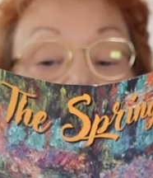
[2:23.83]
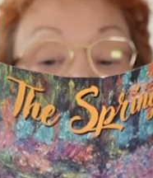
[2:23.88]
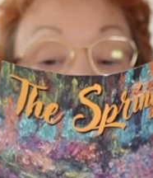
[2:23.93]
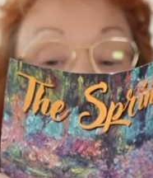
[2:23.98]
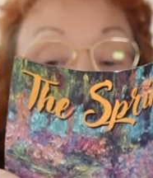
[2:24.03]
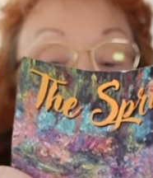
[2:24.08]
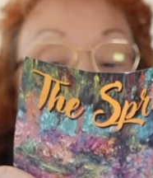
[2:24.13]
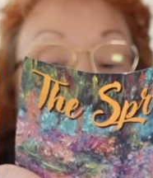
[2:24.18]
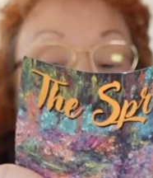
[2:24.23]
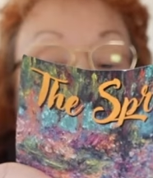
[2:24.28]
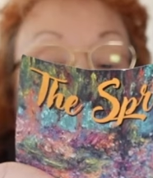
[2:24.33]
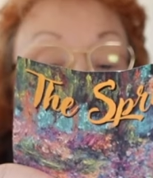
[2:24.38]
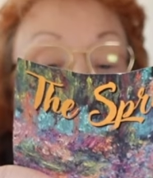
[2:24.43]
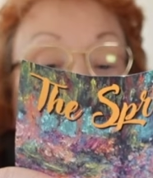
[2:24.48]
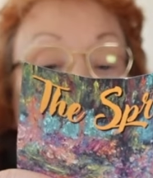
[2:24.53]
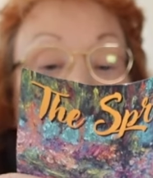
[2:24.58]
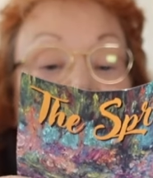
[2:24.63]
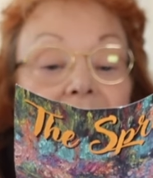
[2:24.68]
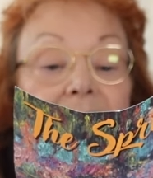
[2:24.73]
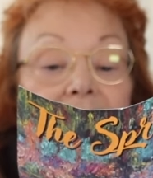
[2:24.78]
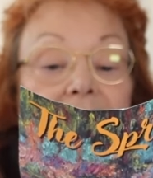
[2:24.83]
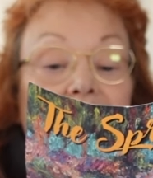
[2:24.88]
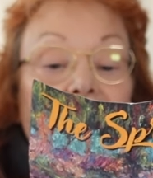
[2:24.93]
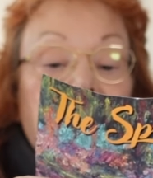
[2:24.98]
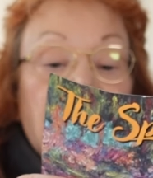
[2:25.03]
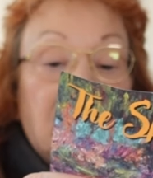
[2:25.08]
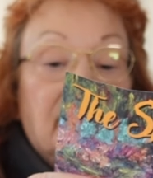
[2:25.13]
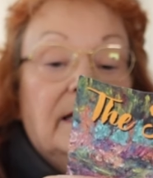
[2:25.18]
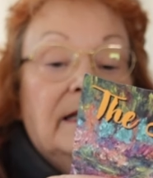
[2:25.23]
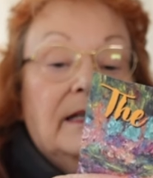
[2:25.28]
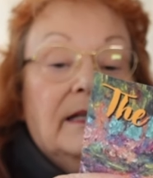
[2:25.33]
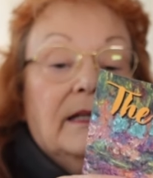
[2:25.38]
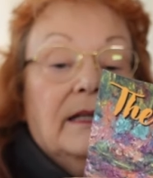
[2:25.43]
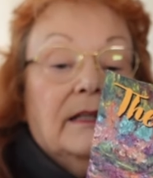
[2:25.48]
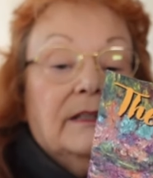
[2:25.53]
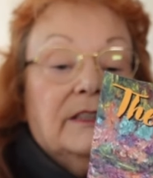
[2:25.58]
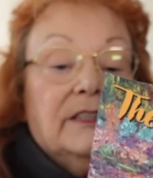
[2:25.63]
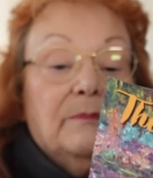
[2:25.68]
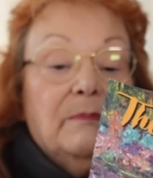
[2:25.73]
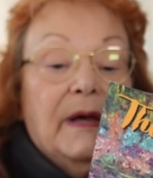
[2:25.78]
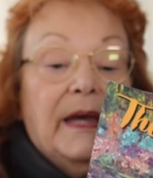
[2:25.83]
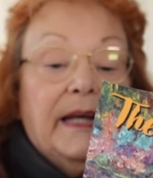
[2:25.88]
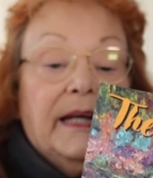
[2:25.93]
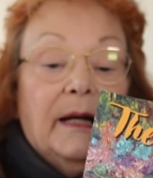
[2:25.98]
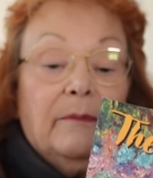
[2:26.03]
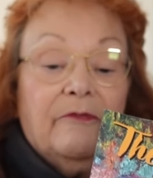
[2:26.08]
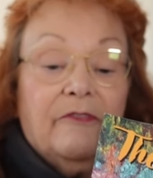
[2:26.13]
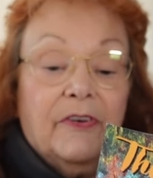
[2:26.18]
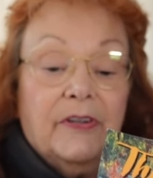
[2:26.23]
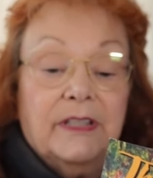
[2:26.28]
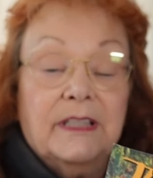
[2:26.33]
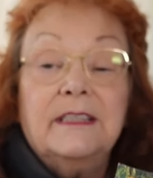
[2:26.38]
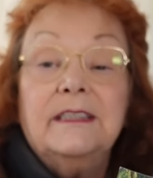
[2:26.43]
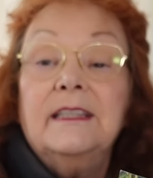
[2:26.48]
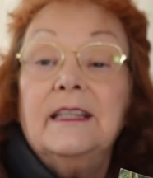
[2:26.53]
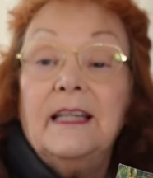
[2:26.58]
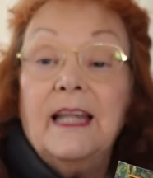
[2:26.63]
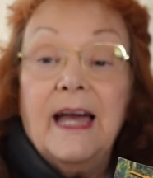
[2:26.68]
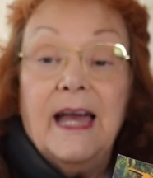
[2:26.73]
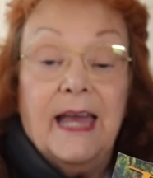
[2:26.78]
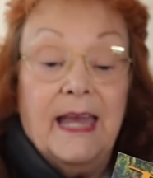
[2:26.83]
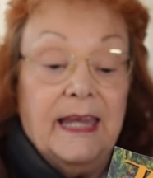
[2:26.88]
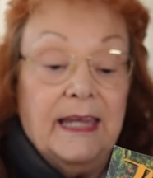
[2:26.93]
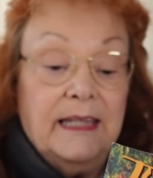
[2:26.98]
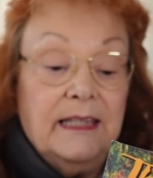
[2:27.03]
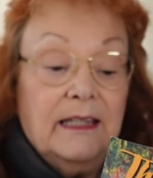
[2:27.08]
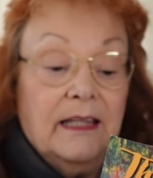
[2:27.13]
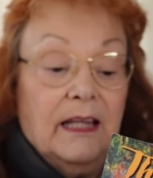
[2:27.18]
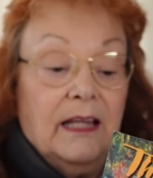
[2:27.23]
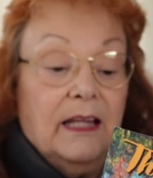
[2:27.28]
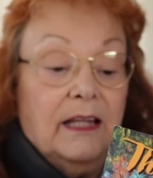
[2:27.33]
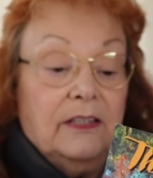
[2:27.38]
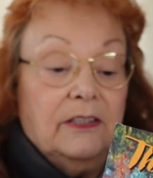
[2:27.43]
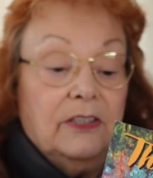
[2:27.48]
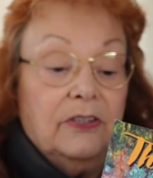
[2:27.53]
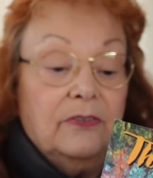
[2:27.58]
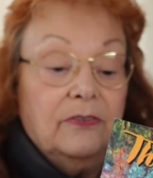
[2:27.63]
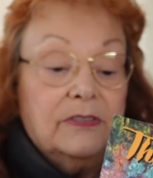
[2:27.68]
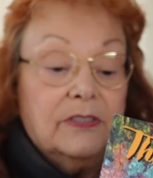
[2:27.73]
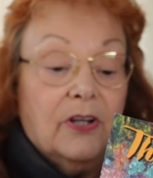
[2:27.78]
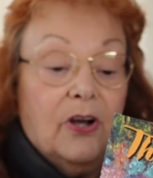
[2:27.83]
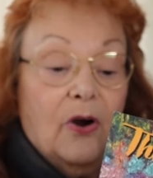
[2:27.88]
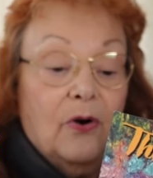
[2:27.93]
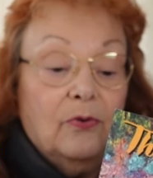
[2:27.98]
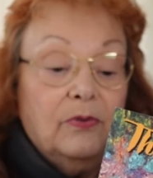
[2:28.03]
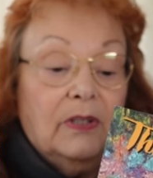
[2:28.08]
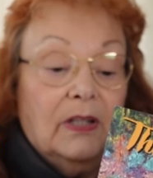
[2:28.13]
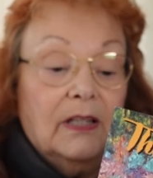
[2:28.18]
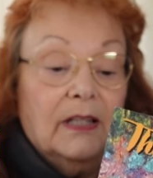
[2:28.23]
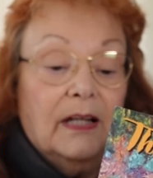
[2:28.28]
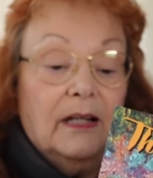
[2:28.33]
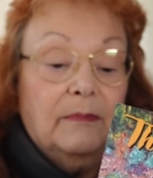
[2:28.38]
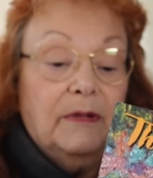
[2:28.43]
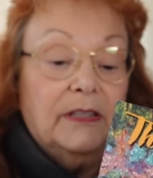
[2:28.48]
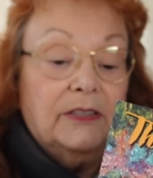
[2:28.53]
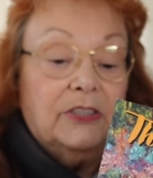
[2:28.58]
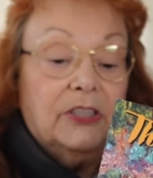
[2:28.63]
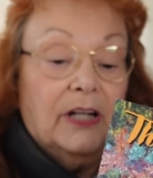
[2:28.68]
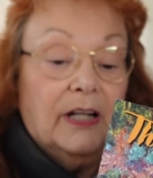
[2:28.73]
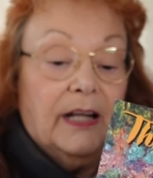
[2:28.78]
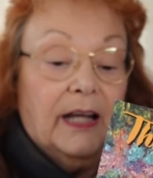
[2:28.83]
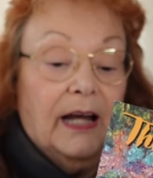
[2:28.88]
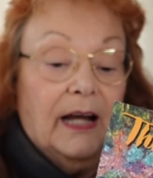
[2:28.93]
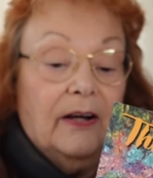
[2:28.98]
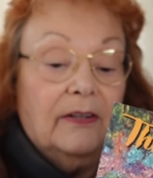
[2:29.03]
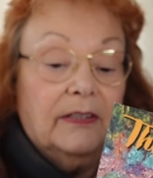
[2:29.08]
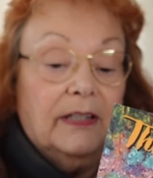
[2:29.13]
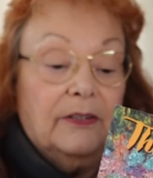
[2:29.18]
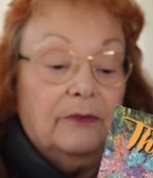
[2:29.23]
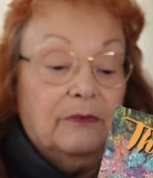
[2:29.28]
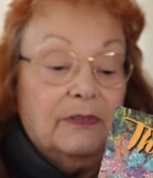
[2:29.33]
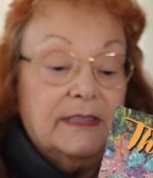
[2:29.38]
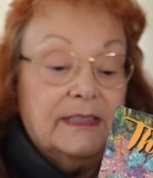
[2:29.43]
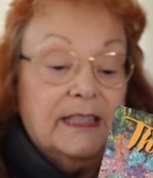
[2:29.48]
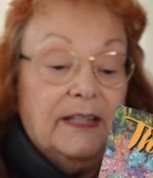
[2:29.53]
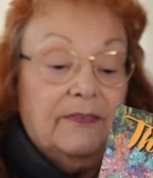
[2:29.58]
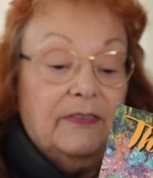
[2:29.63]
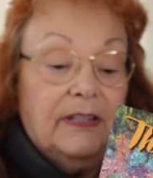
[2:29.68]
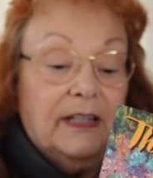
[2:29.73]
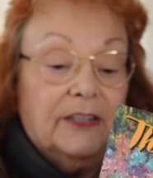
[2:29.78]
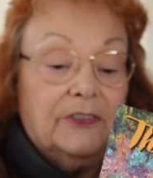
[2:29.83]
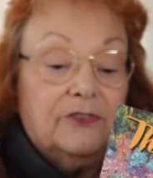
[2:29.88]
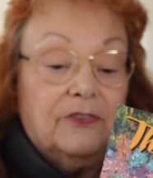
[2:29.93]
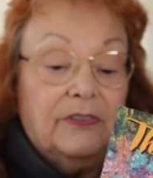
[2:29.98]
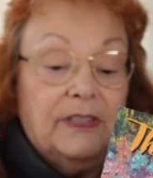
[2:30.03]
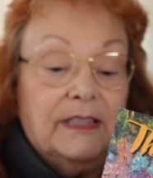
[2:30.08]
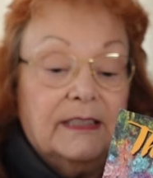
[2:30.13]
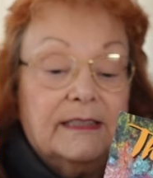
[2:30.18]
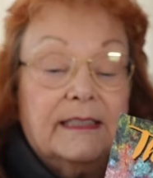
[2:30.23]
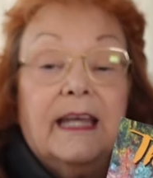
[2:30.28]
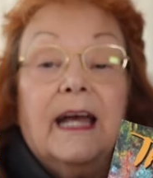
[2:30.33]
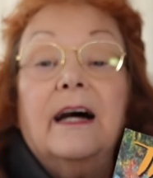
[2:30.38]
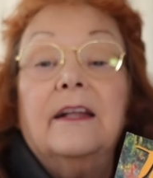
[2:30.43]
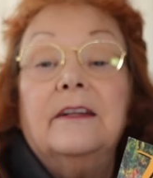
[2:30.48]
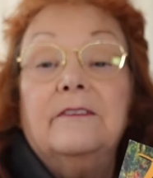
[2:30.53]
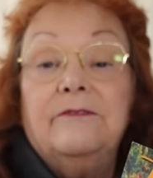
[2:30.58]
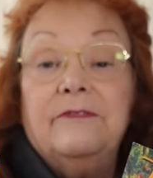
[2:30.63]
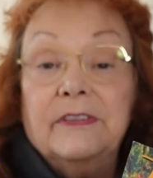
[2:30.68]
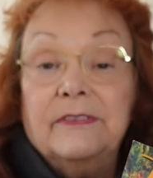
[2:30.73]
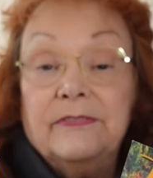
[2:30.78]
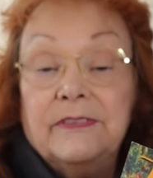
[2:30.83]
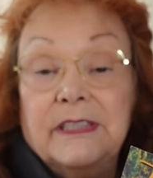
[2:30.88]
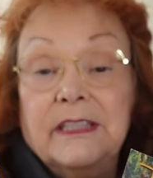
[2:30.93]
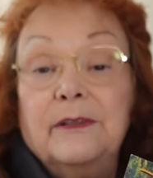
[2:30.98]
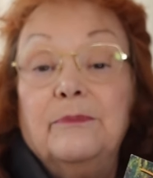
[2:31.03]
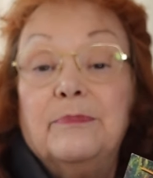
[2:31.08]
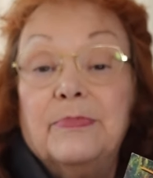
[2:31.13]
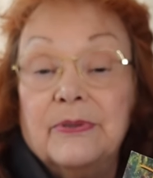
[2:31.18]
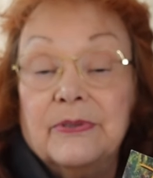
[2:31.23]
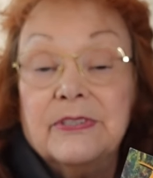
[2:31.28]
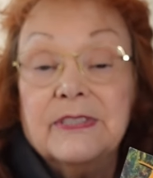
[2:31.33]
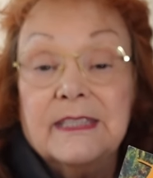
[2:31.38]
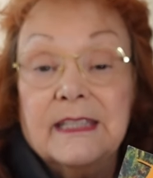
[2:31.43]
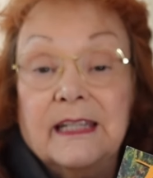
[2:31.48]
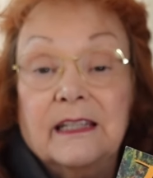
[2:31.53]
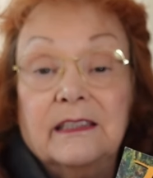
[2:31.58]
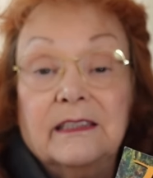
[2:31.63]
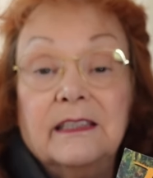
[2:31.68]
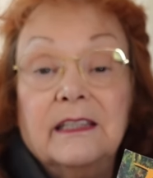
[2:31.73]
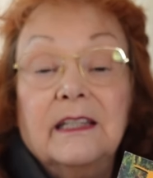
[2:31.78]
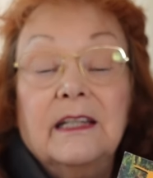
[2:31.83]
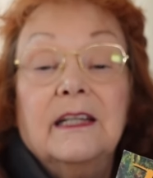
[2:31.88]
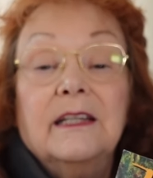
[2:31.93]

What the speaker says: And to make up for the delay, use code CLUB at checkout and receive an extra discount of 15%.